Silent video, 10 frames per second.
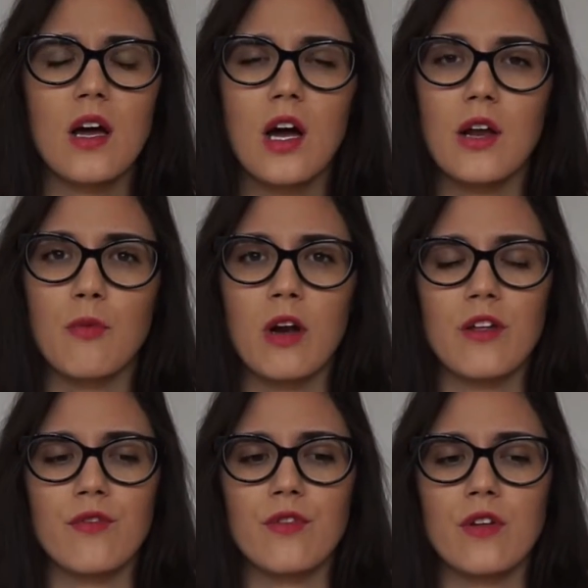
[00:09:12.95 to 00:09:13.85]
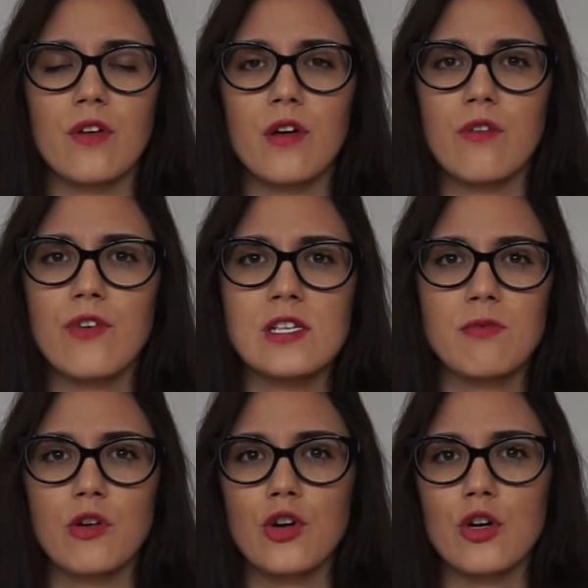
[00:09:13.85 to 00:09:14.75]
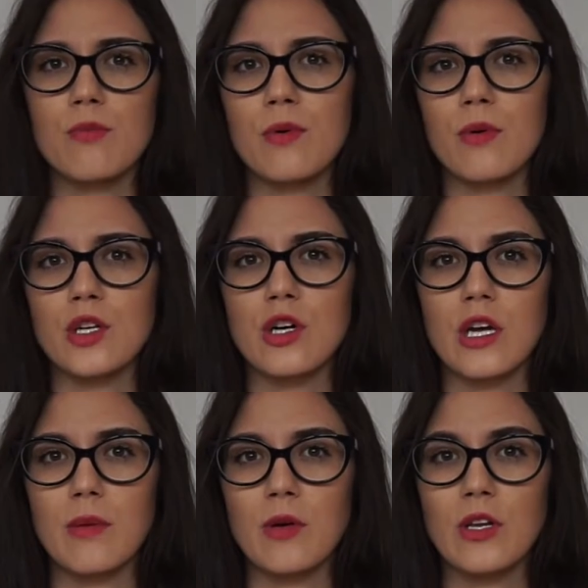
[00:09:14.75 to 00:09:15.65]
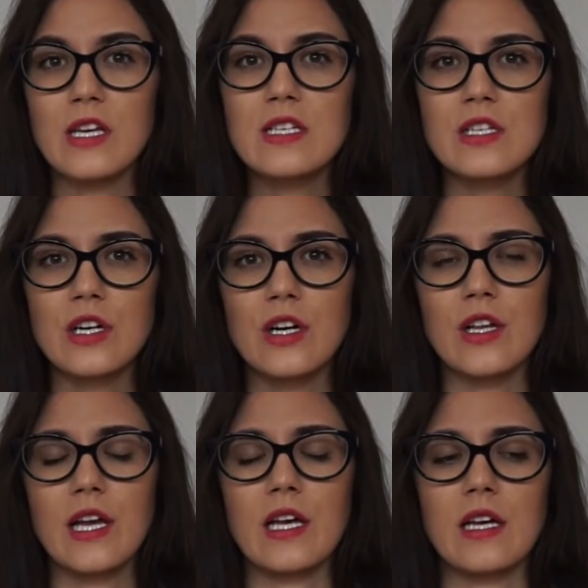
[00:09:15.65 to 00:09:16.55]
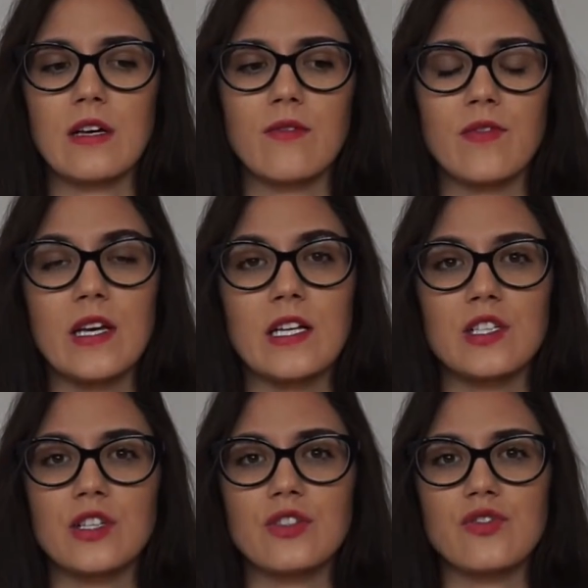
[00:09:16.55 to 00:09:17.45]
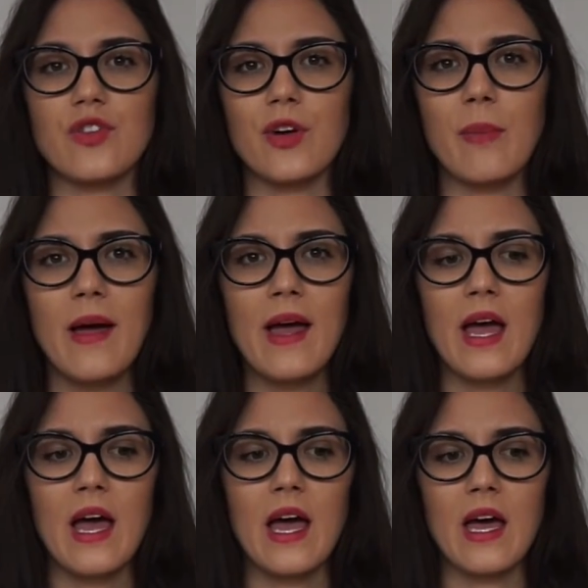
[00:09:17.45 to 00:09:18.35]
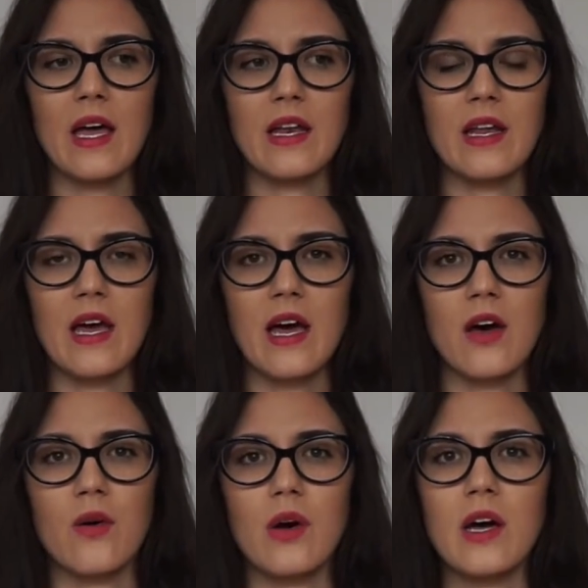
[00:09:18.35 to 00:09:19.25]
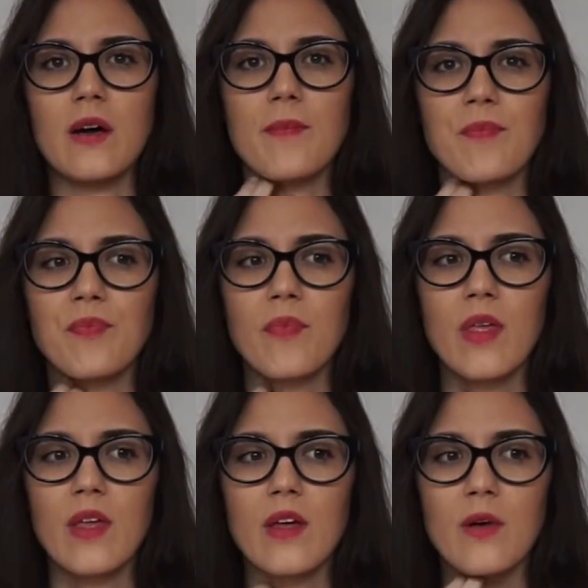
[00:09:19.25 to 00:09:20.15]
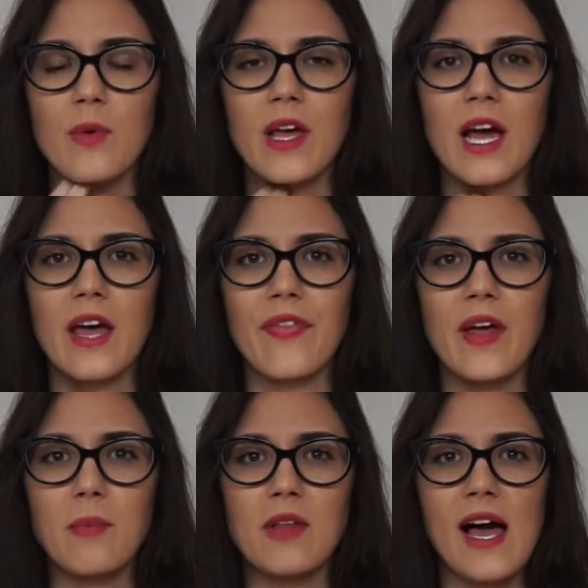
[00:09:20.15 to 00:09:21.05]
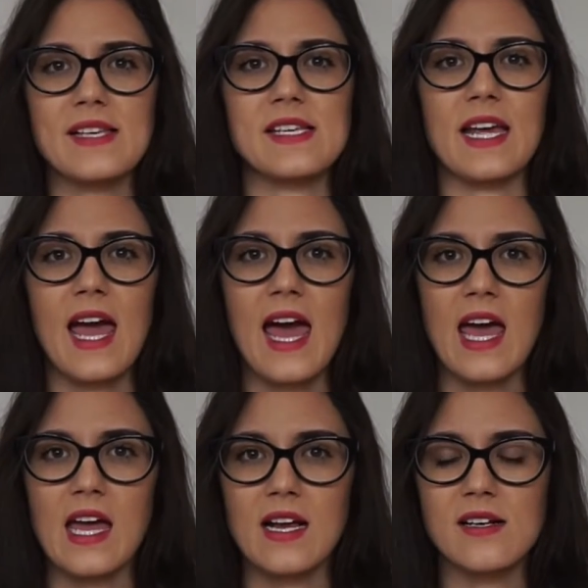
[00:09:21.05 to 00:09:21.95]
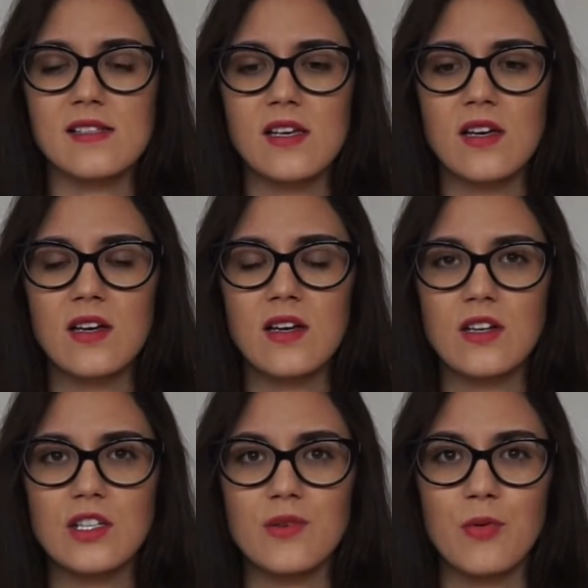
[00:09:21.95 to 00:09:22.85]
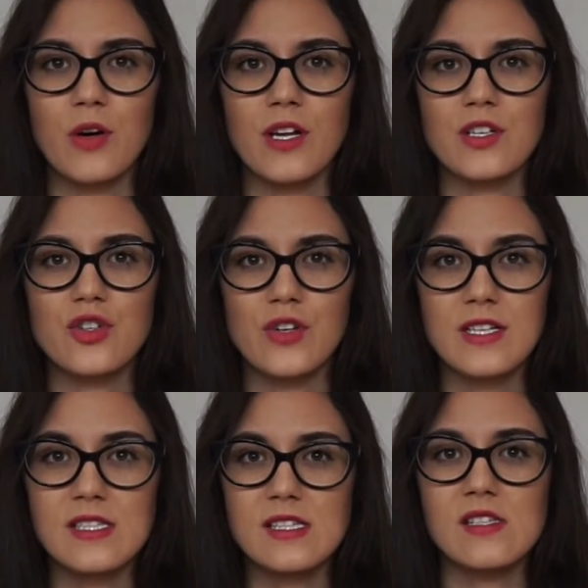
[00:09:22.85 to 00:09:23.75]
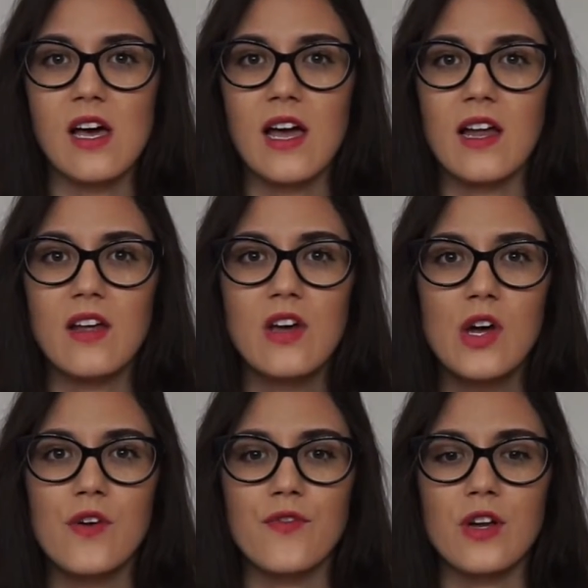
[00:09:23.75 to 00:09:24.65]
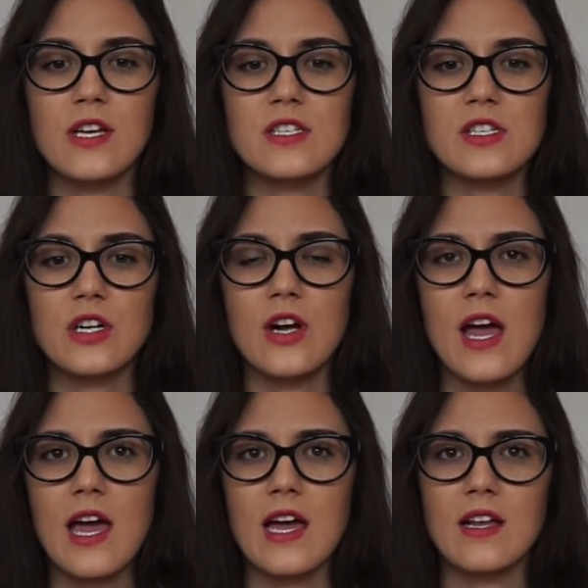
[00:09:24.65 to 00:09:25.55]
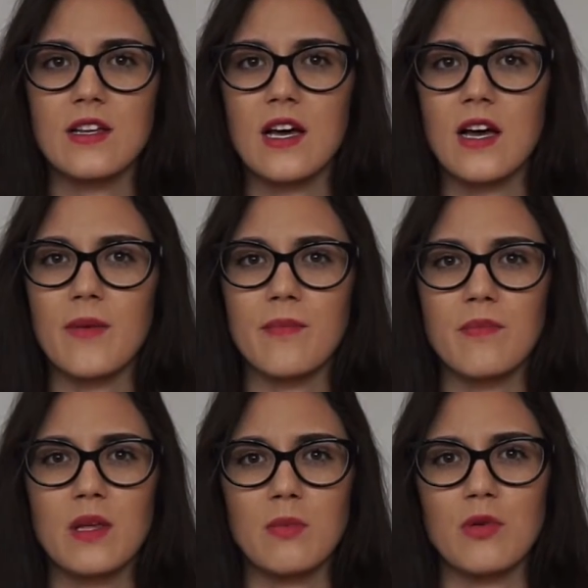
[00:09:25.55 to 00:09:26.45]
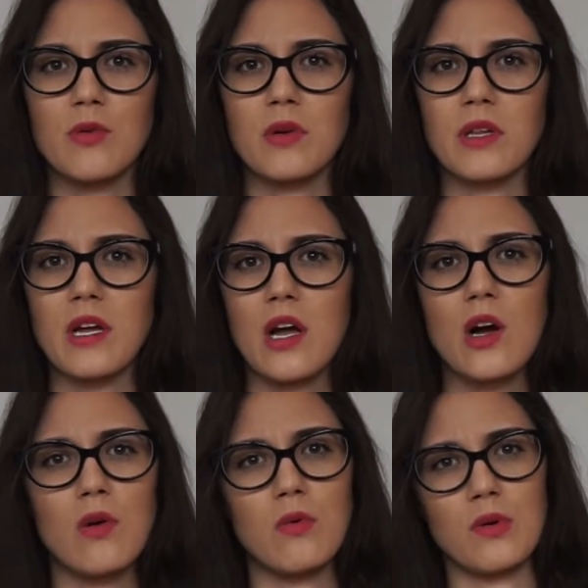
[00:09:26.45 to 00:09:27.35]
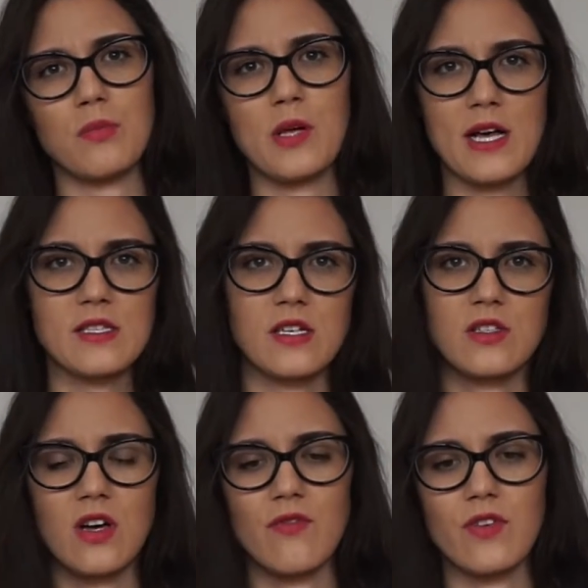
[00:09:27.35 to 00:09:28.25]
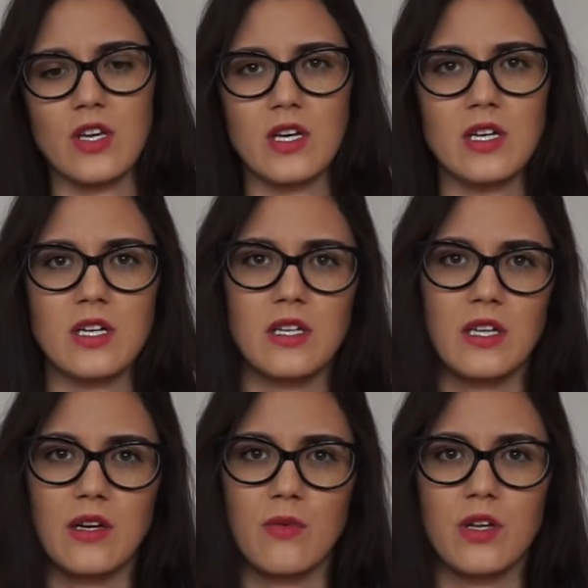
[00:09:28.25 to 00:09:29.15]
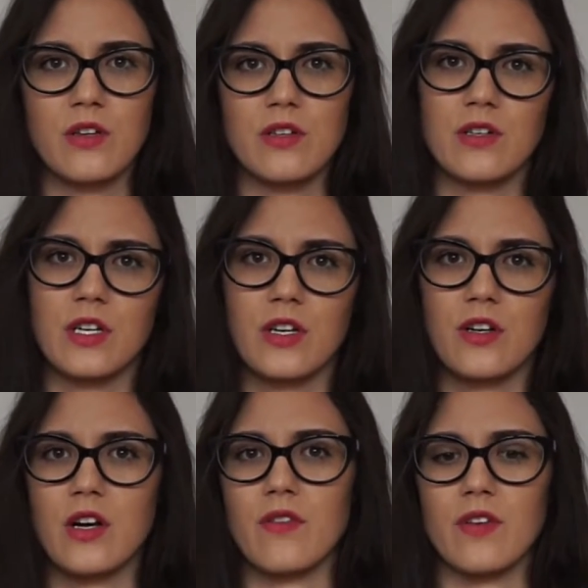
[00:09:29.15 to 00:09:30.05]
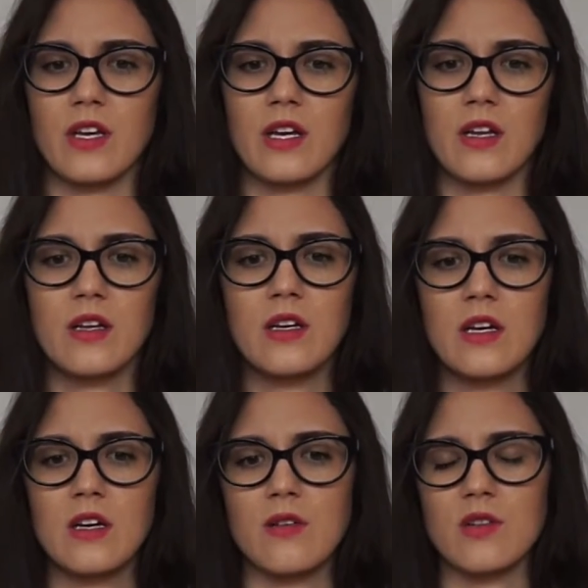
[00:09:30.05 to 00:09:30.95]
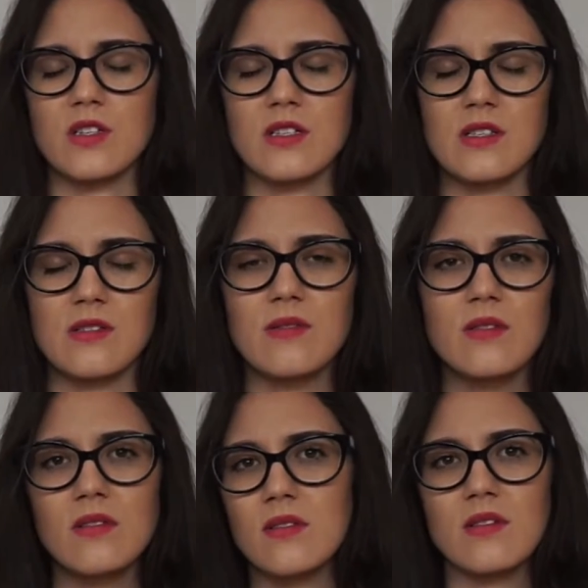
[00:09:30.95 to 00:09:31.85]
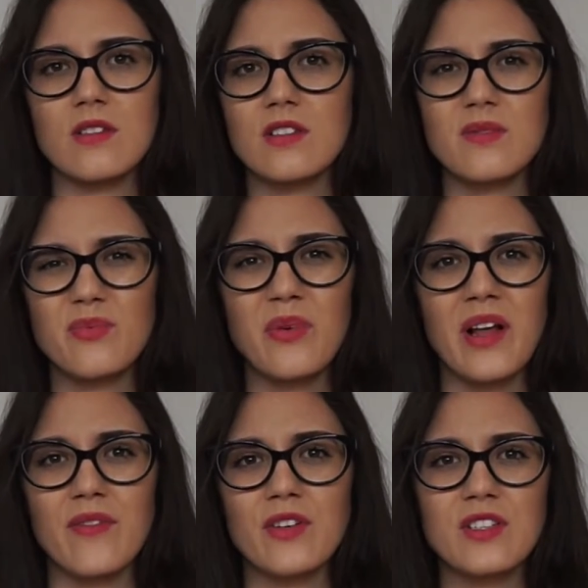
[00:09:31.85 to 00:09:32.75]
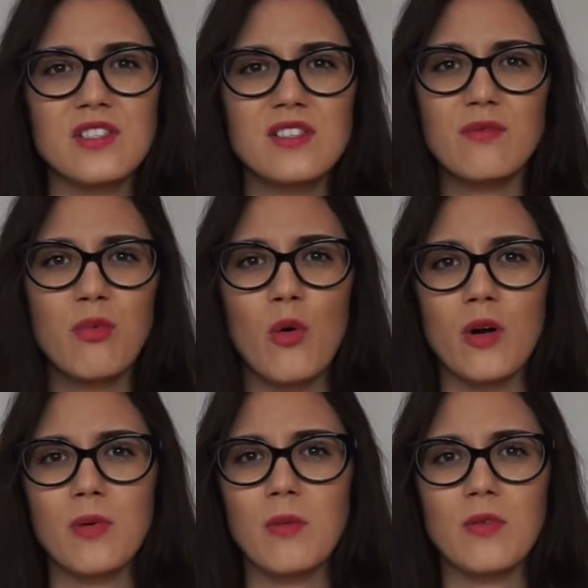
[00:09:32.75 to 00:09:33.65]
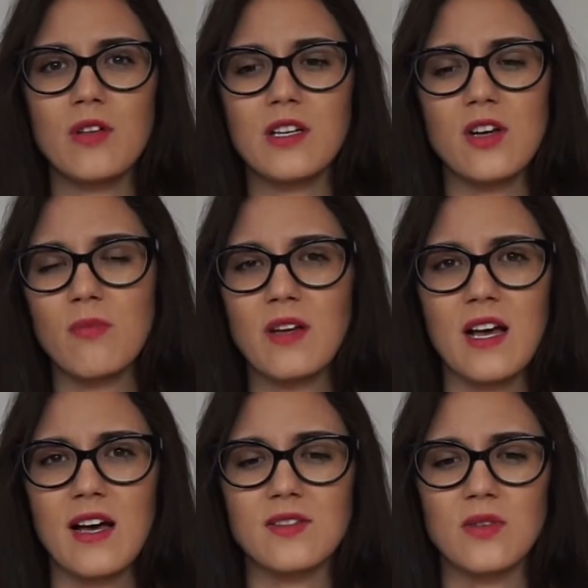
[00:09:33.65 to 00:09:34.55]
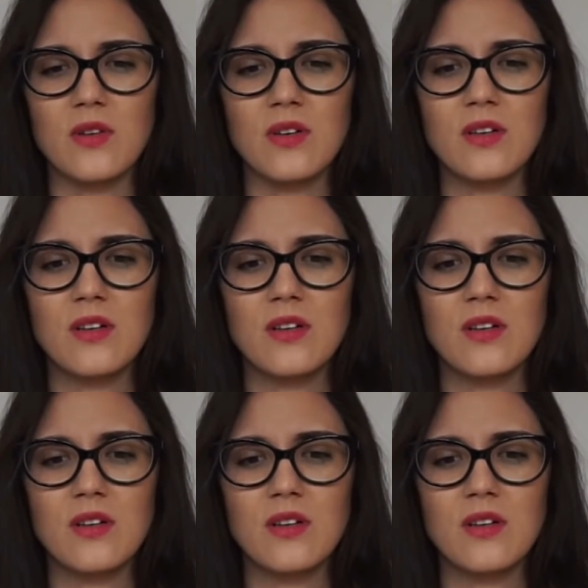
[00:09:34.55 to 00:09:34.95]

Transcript: on one of the Facebook group, we were talking about Easter, like a vegan children's group, and how we had like plastic eggs to put treats inside for Easter, and people were like, oh, well, plastic's not vegan, like, what are you doing? You're not a vegan, which is just whatever, just support people, like, don't be an asshole.